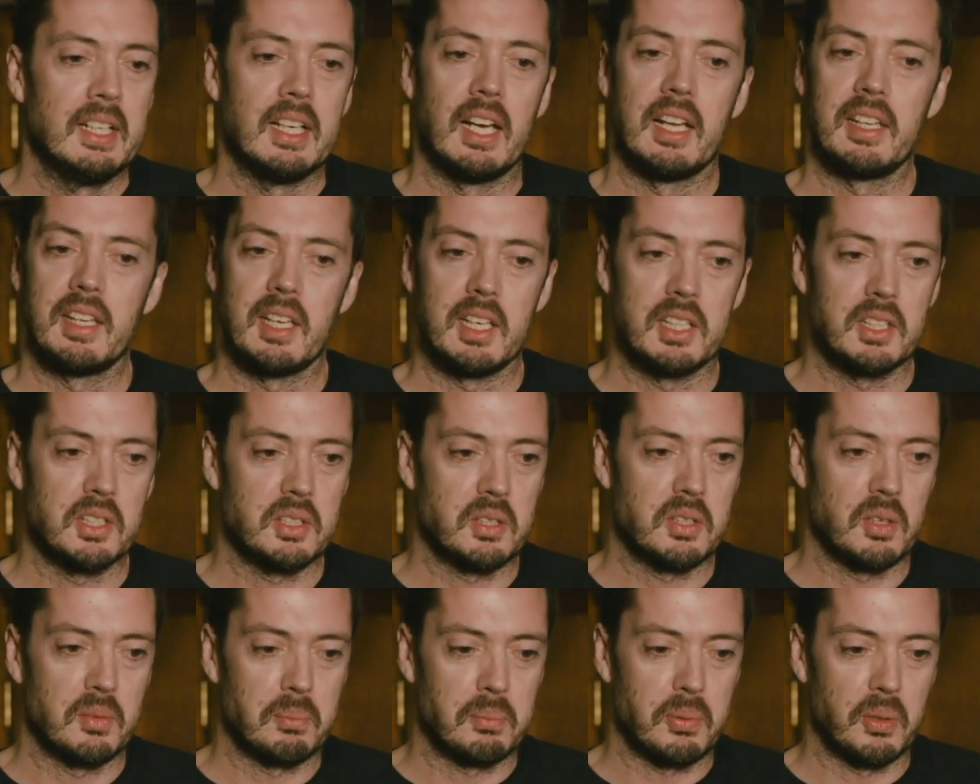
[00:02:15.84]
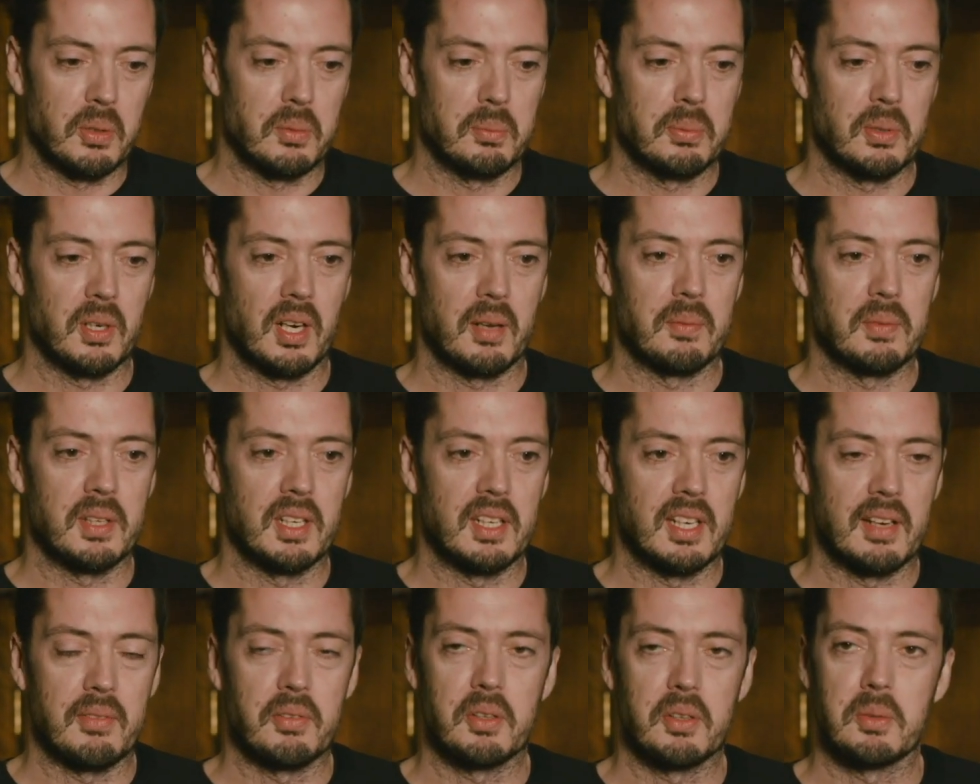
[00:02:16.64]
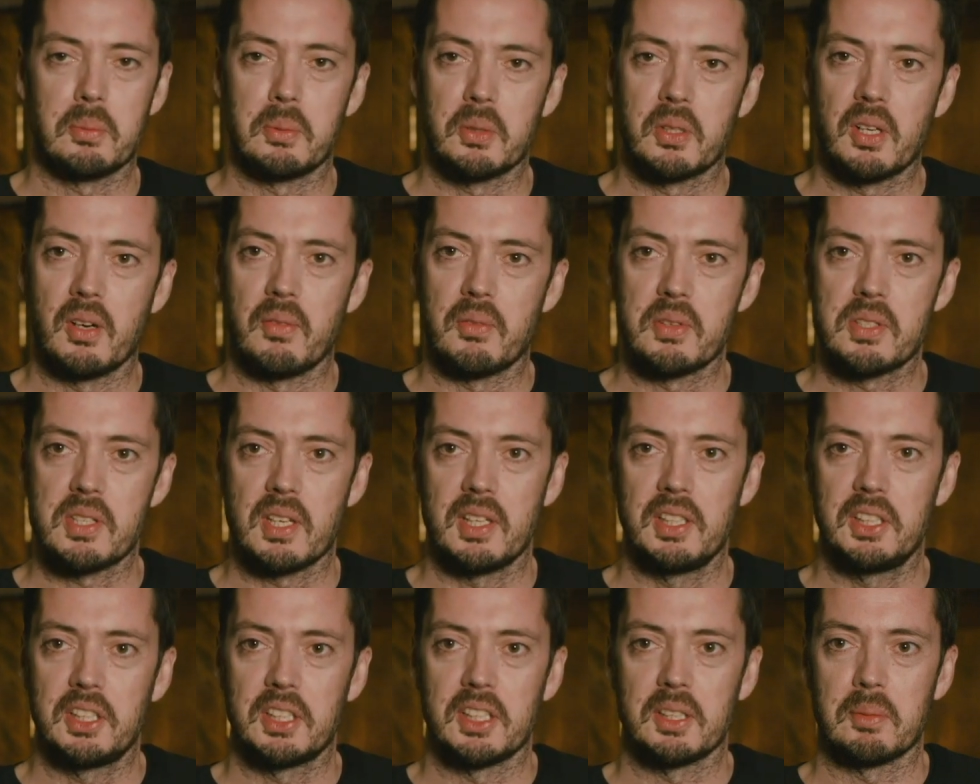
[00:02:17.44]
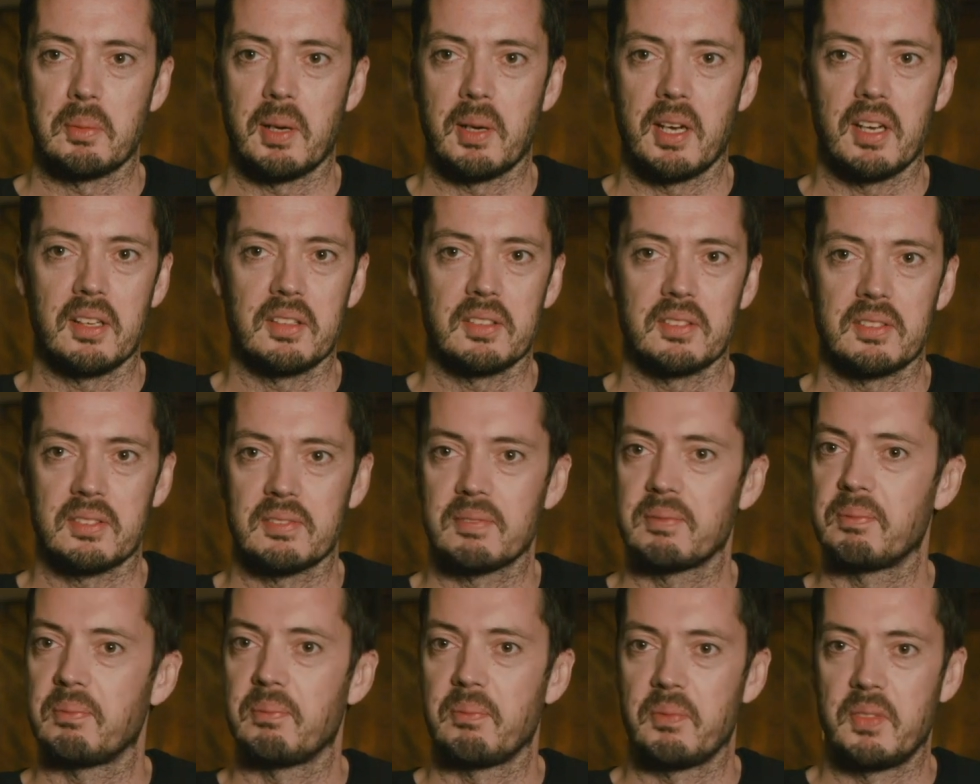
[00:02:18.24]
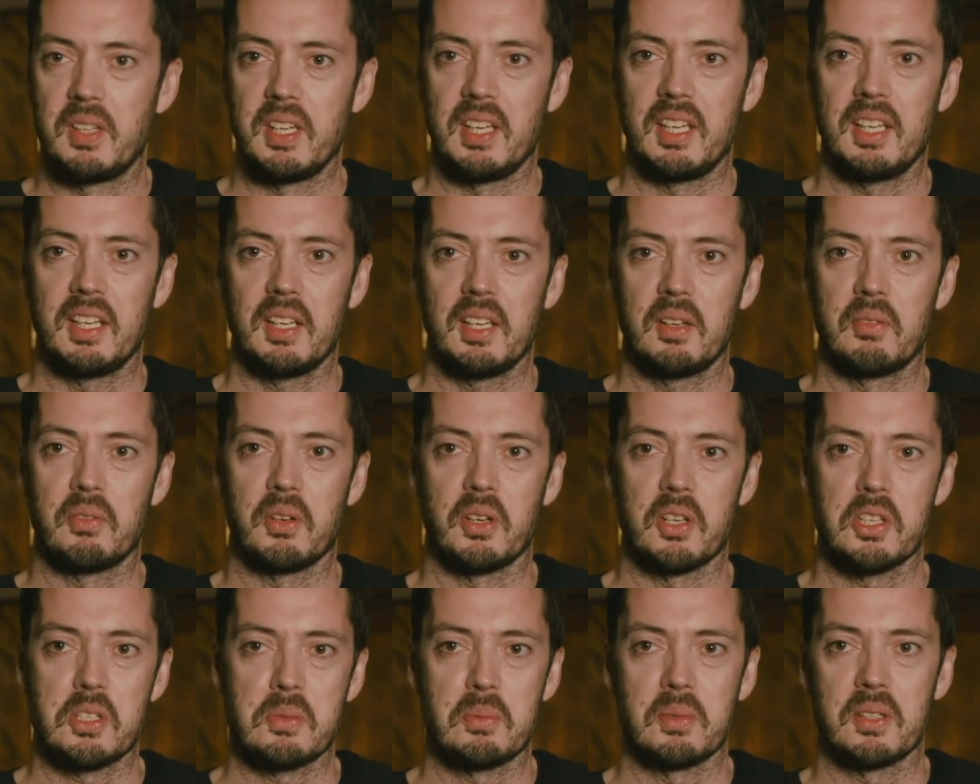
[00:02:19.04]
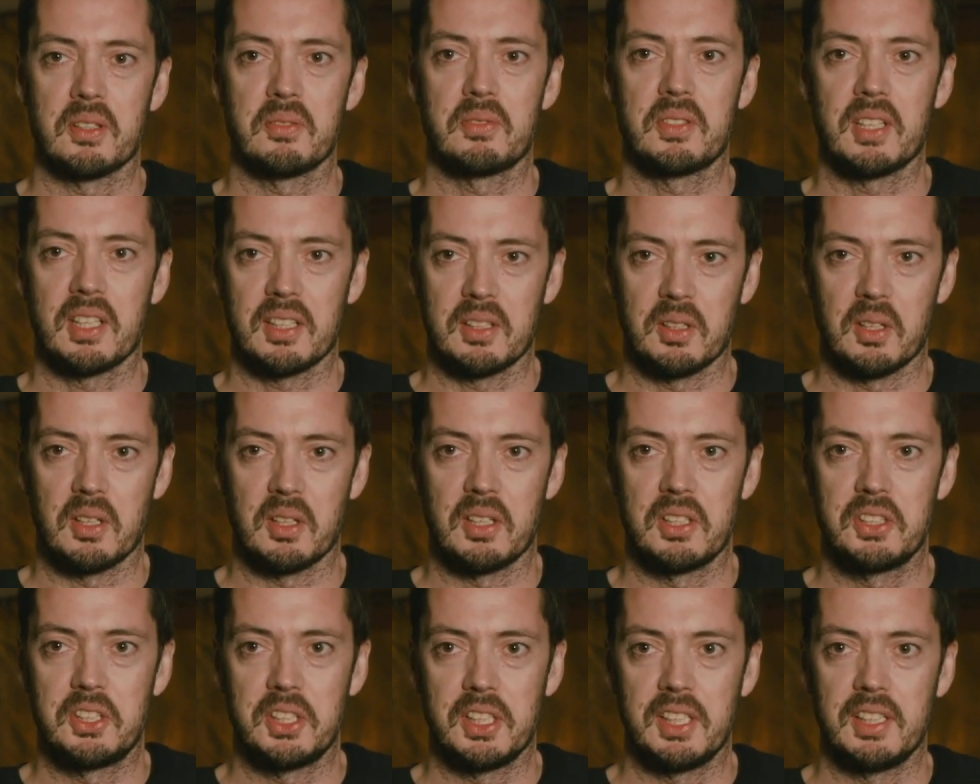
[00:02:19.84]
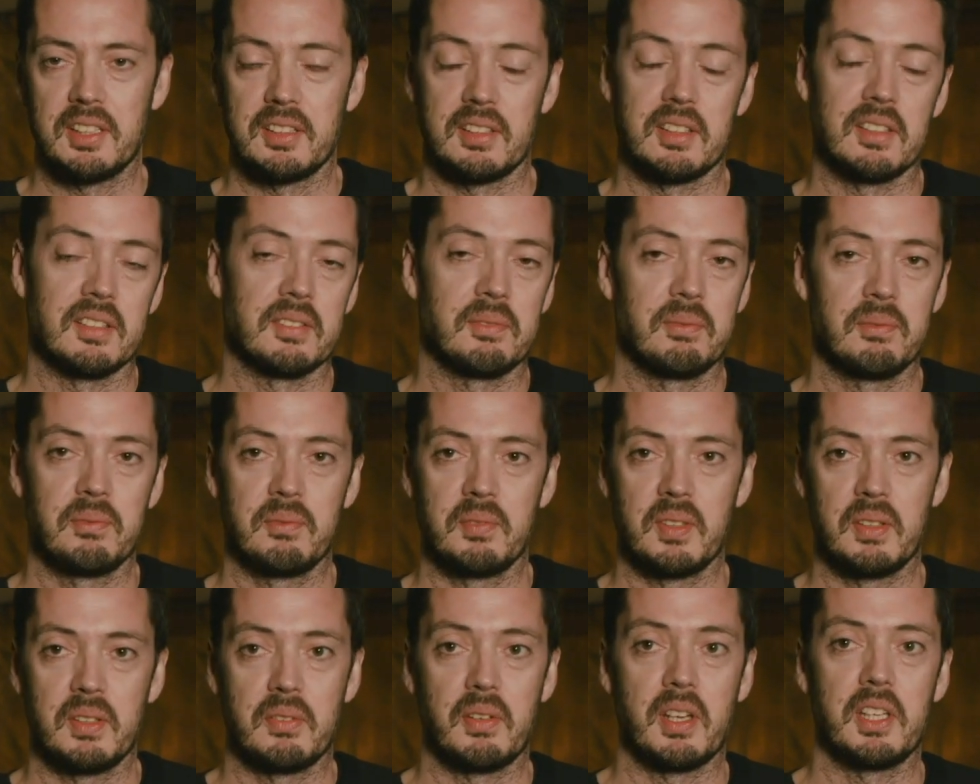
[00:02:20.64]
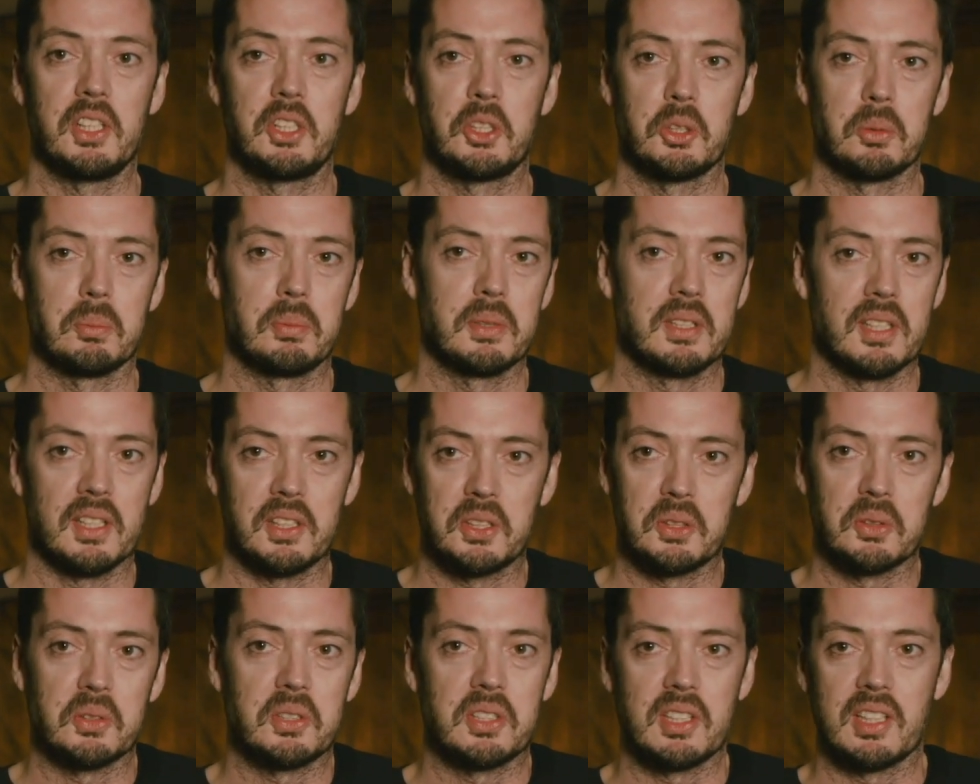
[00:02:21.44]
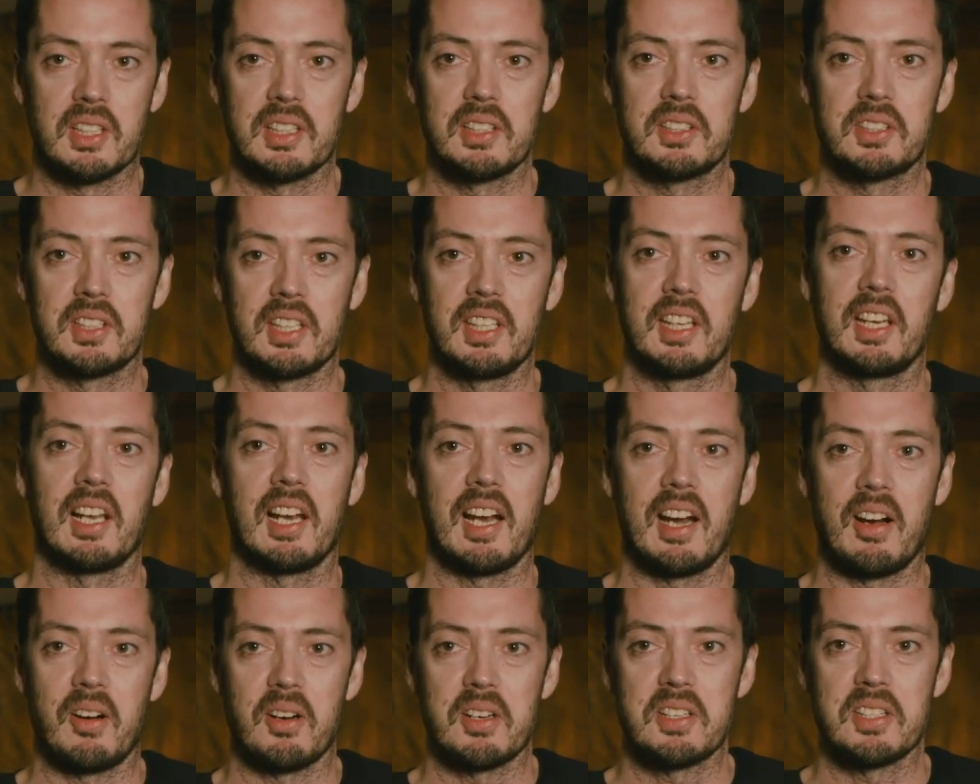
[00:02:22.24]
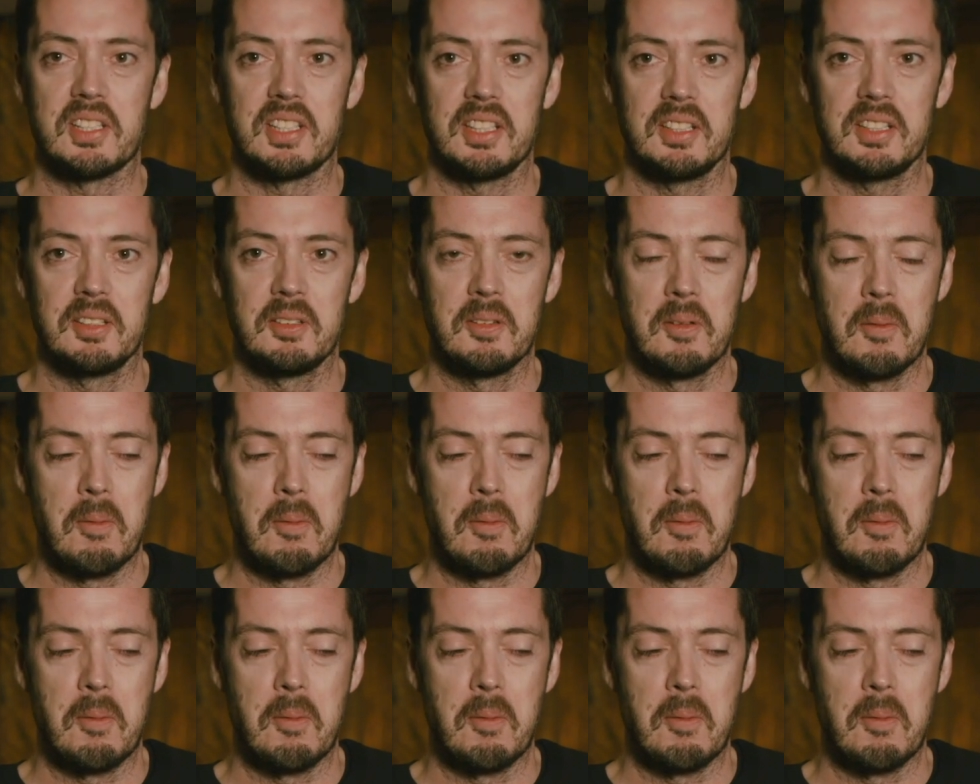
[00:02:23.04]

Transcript: And then it just brought up the inevitable conversation about the advancement of technology and the eventual potential singularity.